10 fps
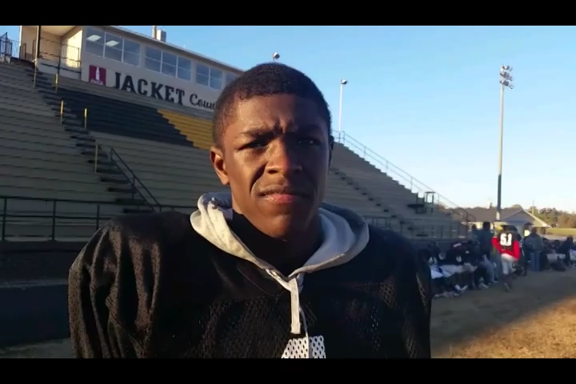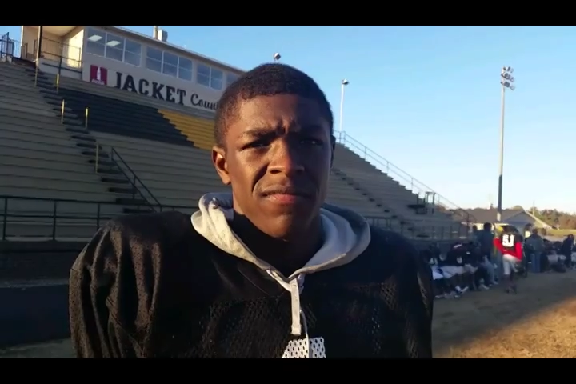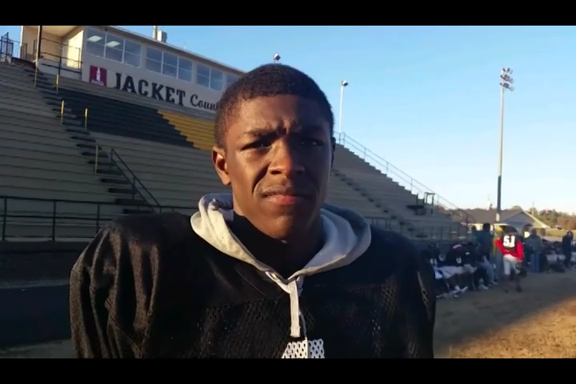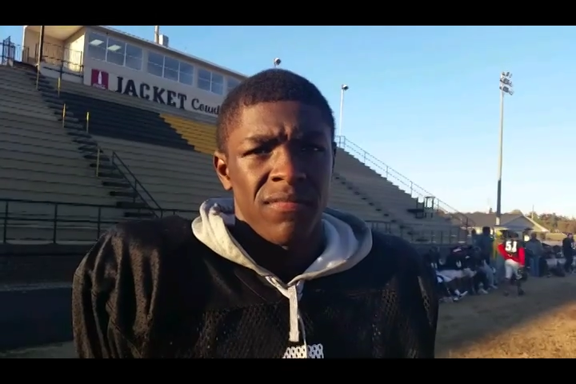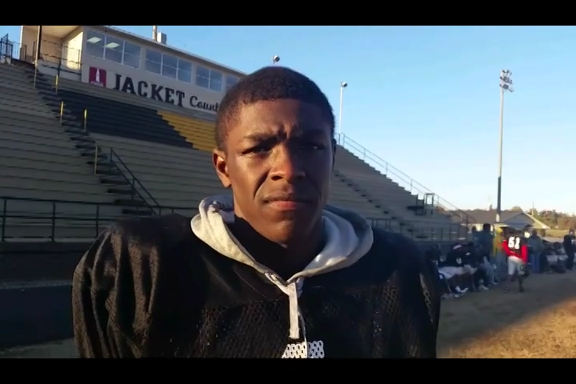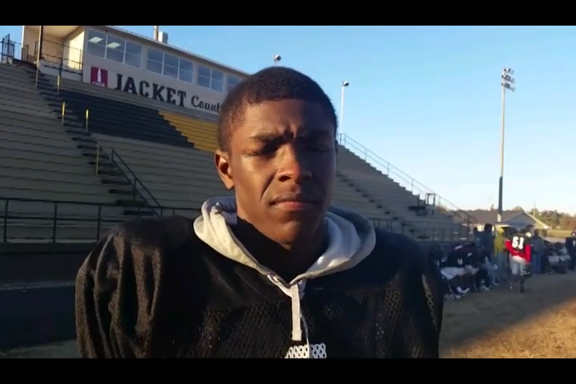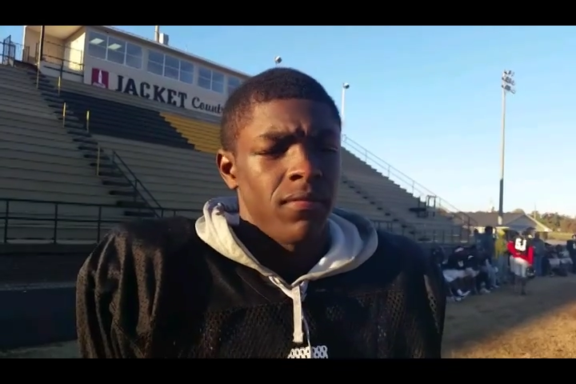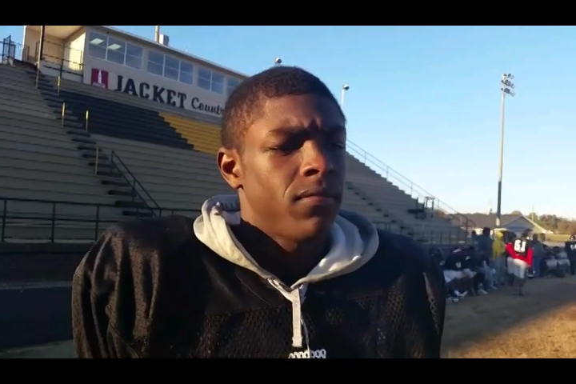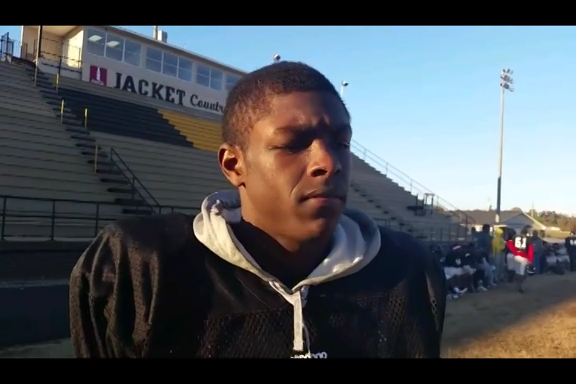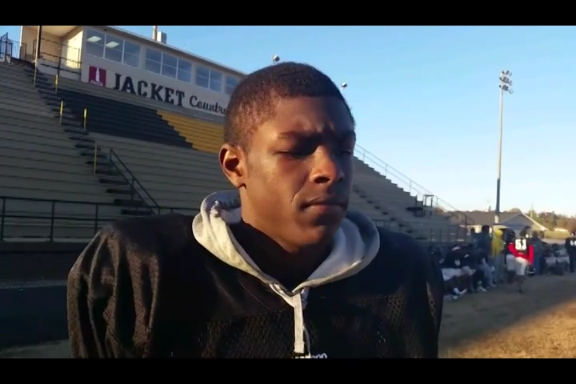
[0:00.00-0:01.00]
to beat
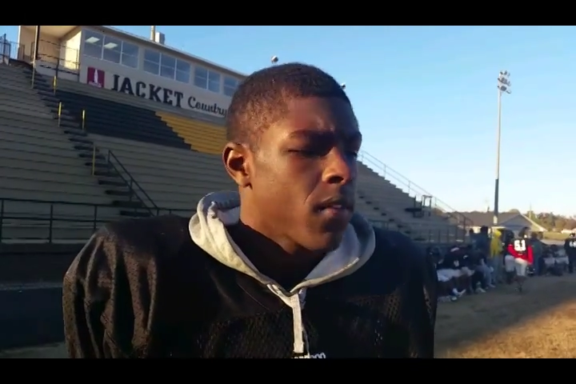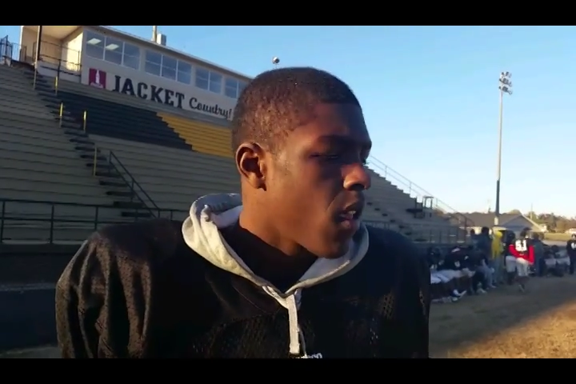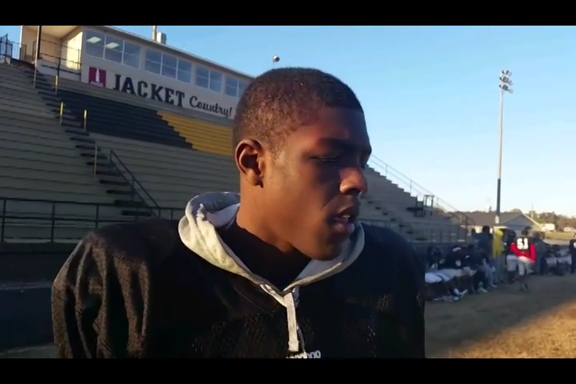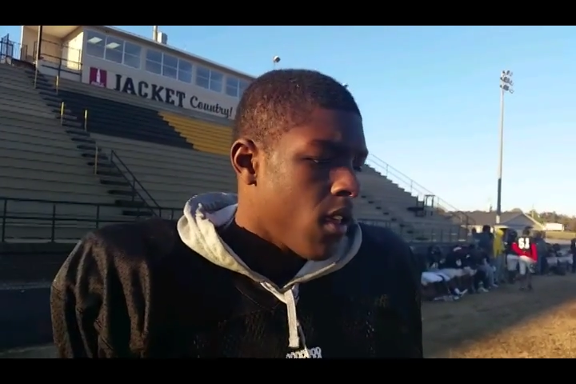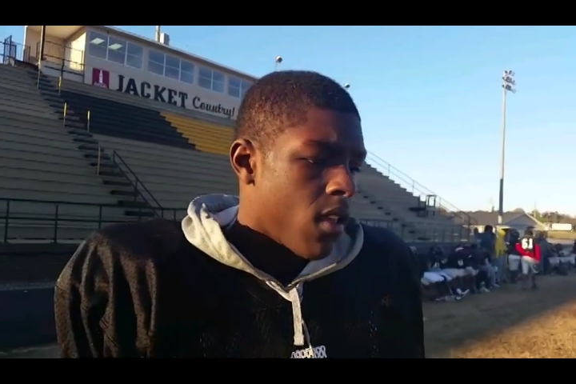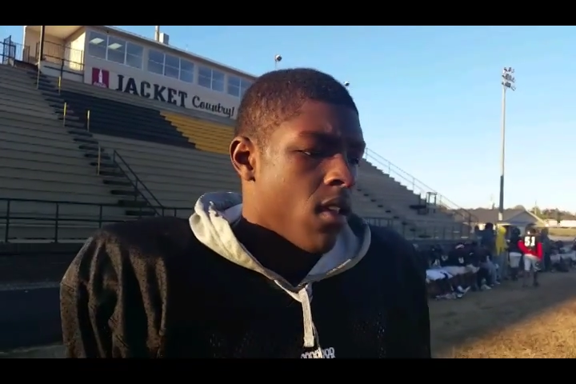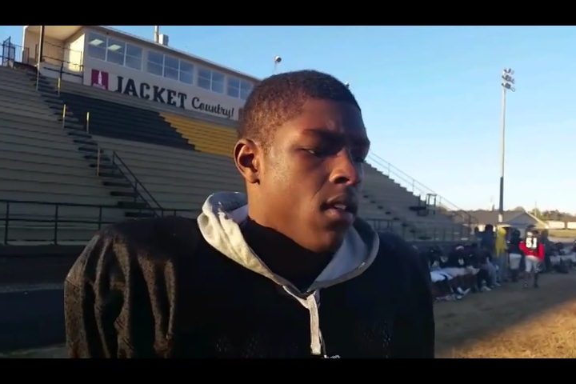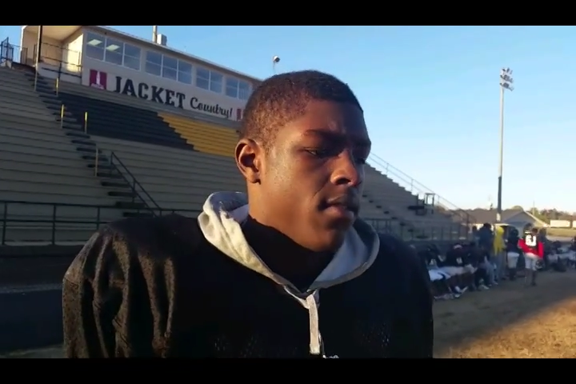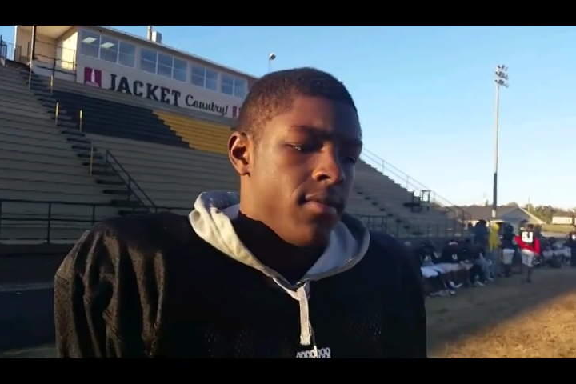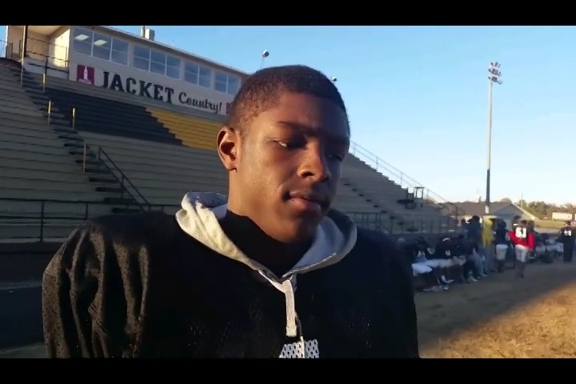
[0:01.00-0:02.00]
Spanish Fort this week?
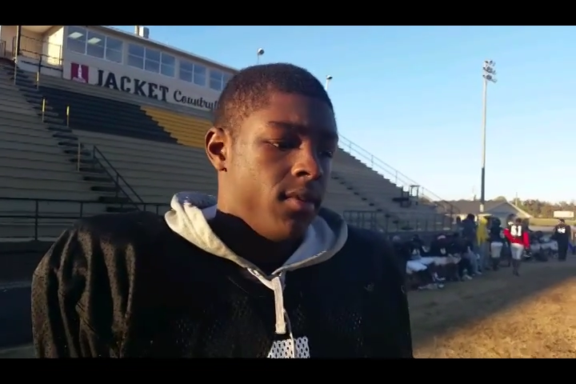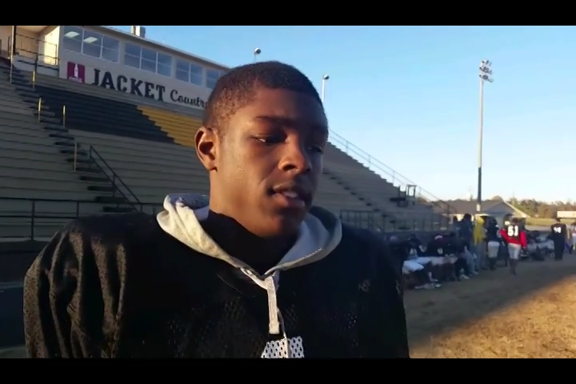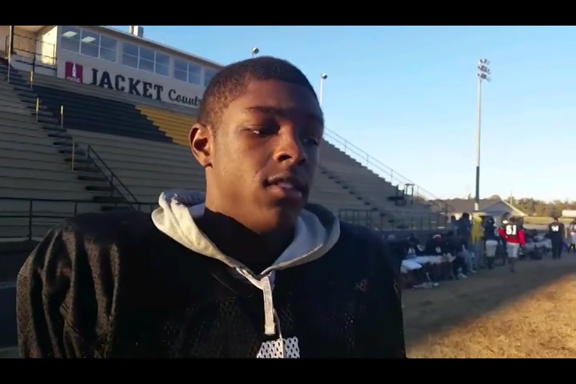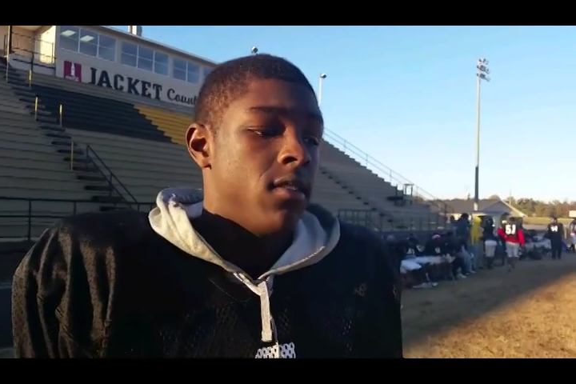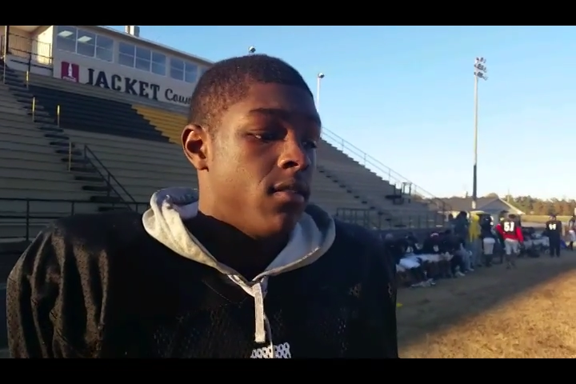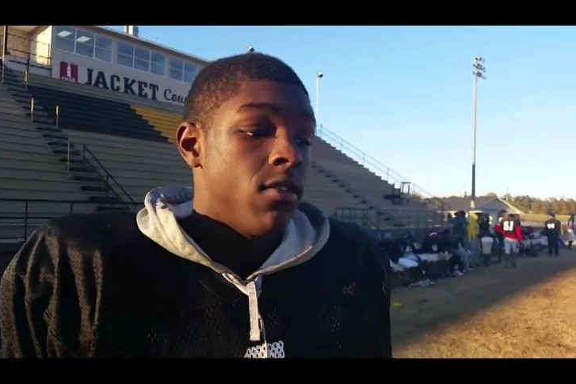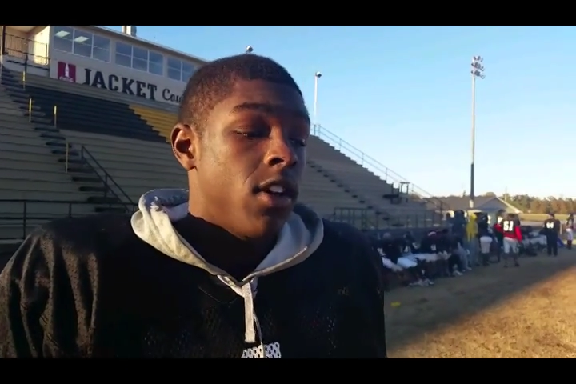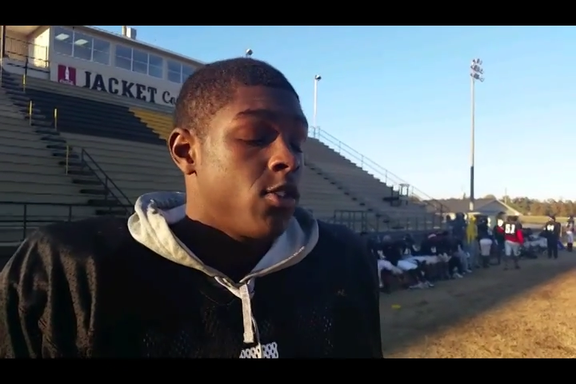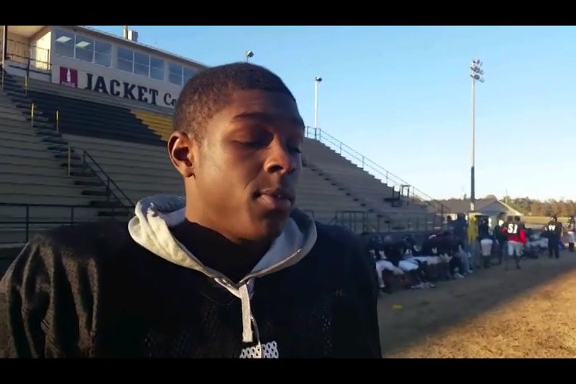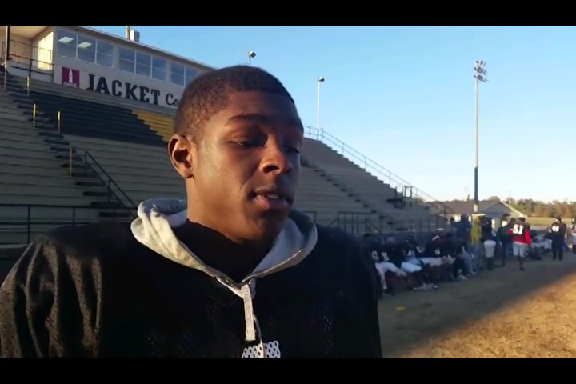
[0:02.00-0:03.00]

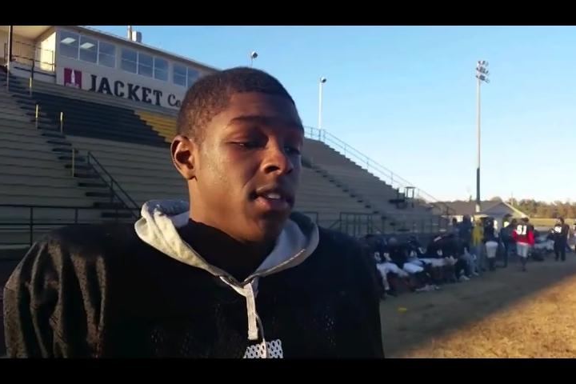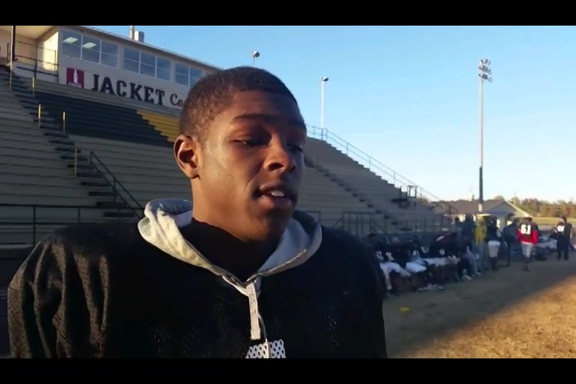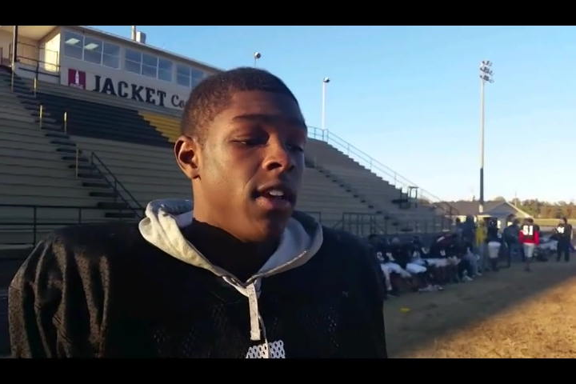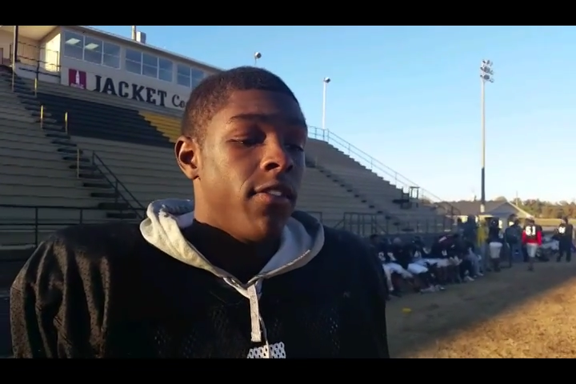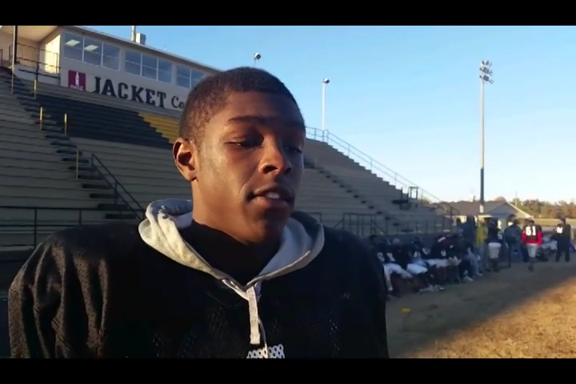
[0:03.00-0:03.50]
100%